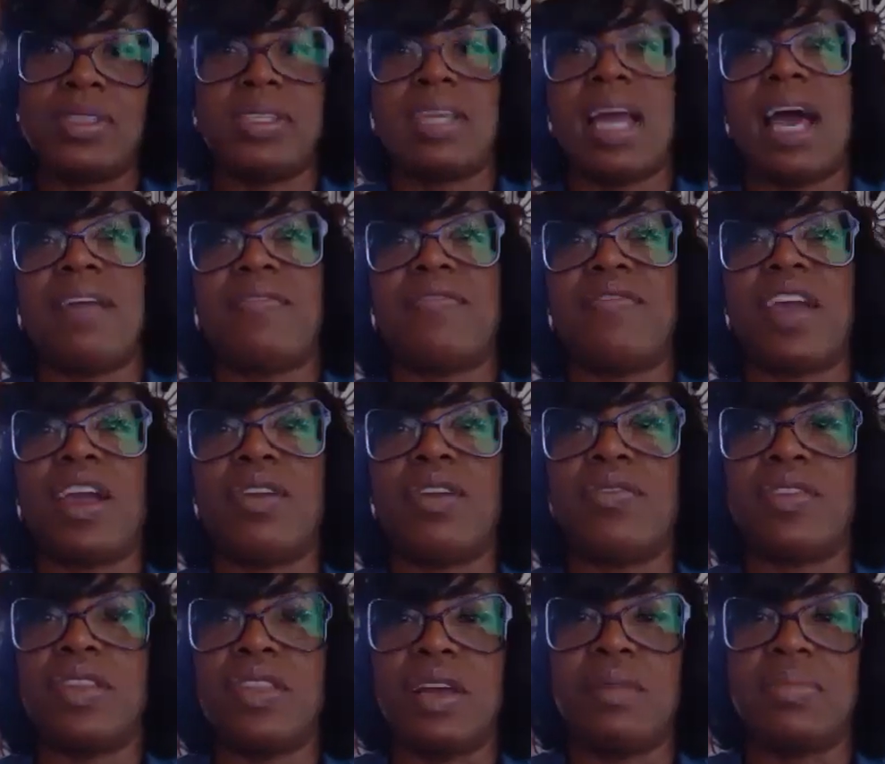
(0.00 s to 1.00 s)
It's not fair
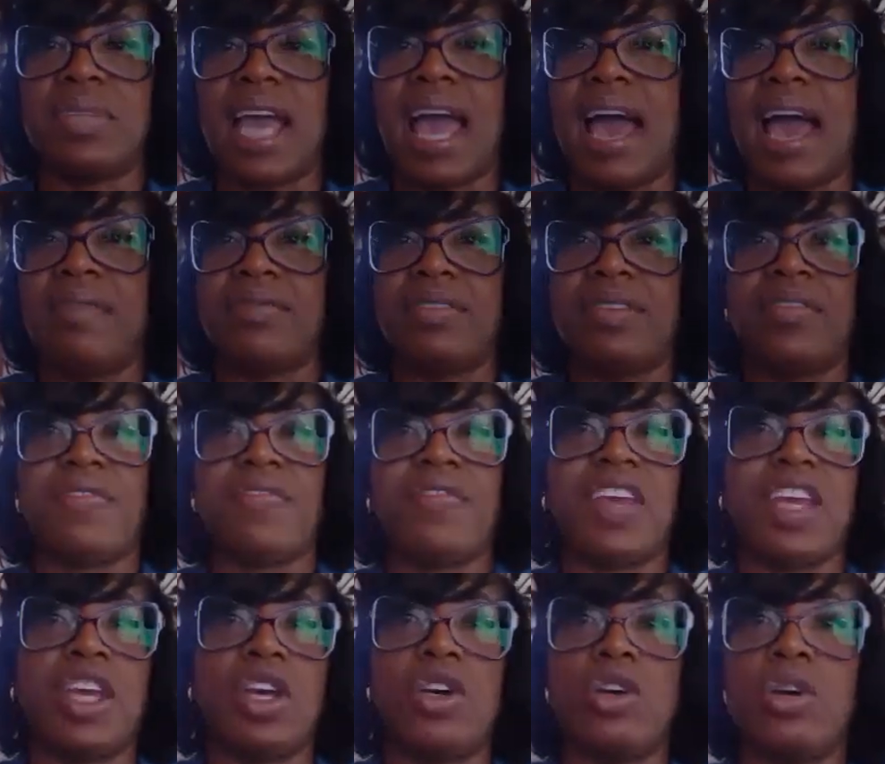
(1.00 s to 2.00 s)
for them to have to
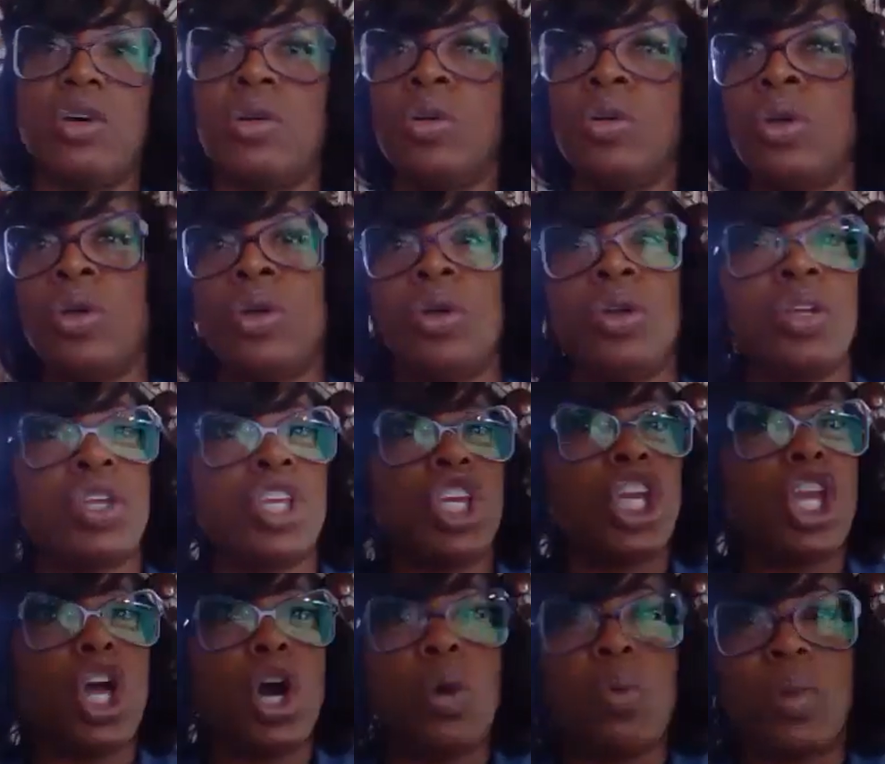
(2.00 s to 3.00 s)
feel,
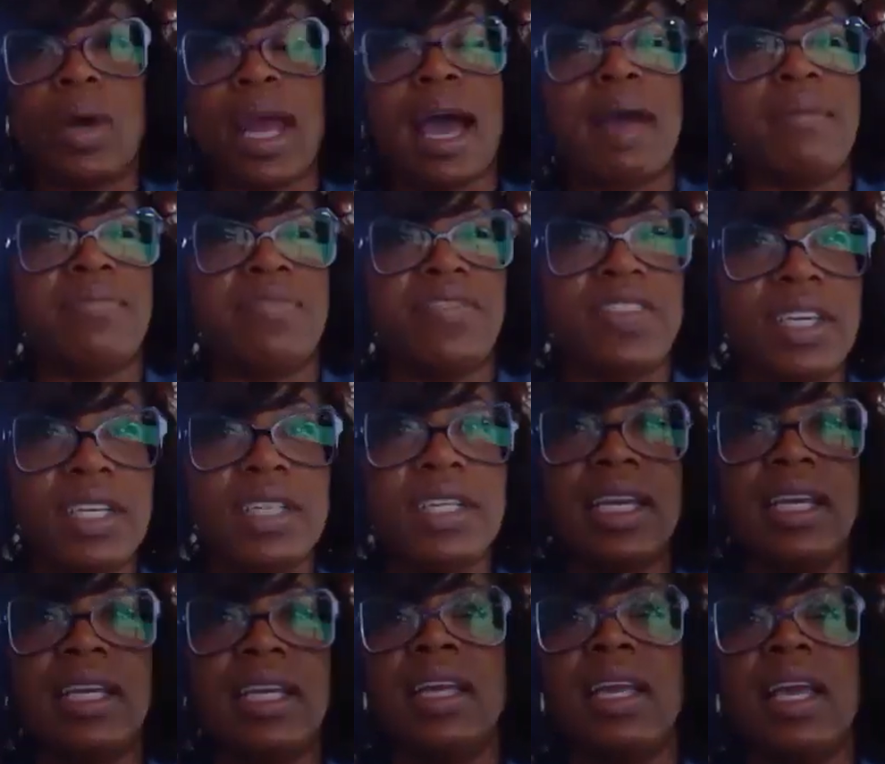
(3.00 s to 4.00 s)
what I'm
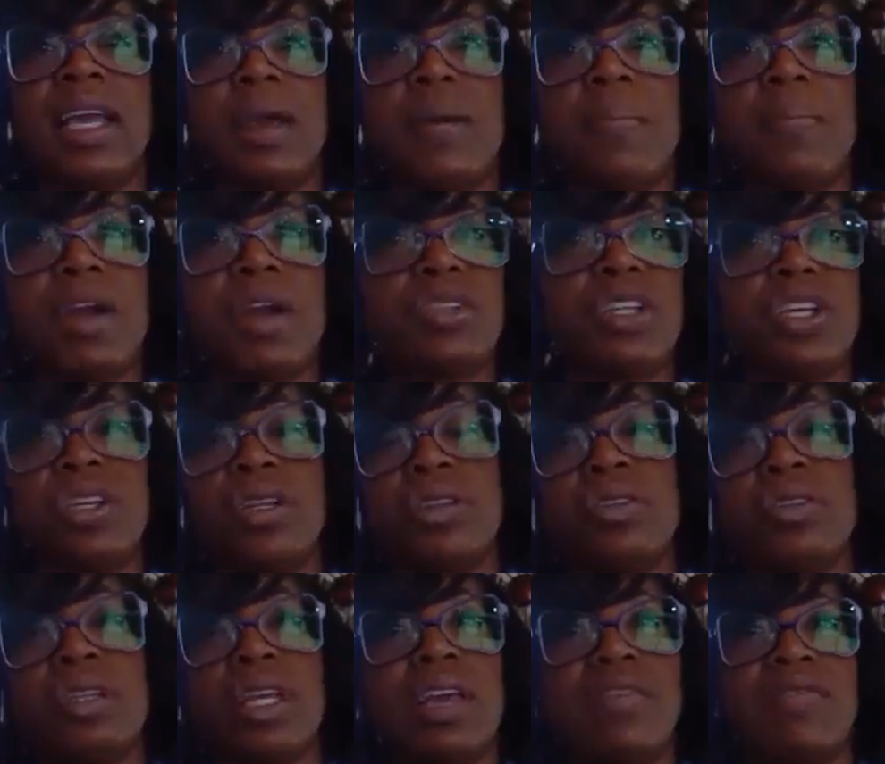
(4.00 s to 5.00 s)
feeling,
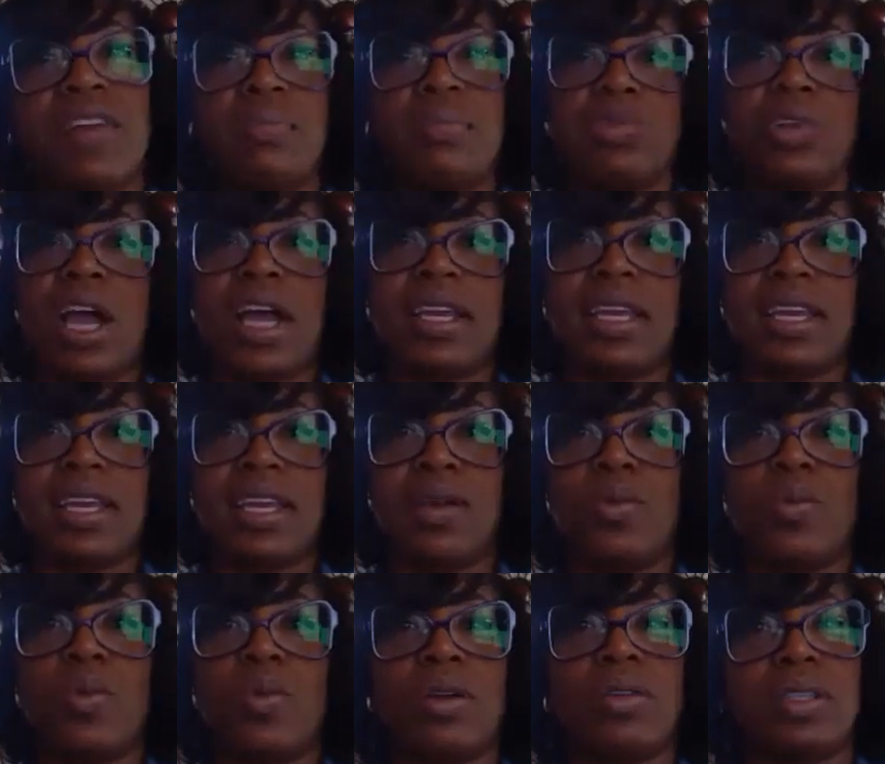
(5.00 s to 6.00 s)
particularly if I'm trying to
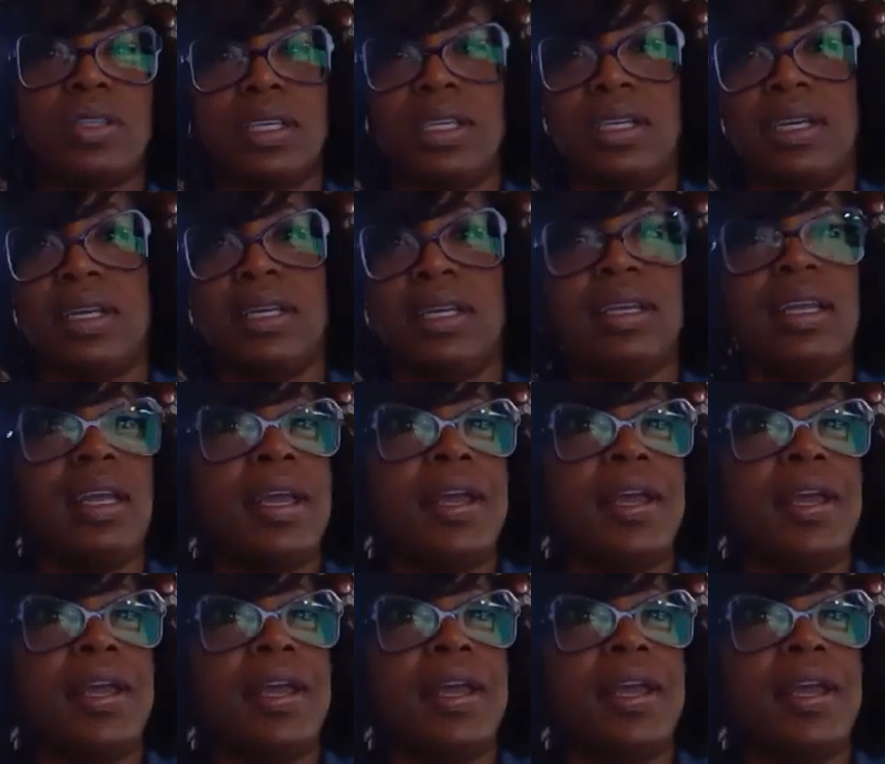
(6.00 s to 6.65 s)
get work done.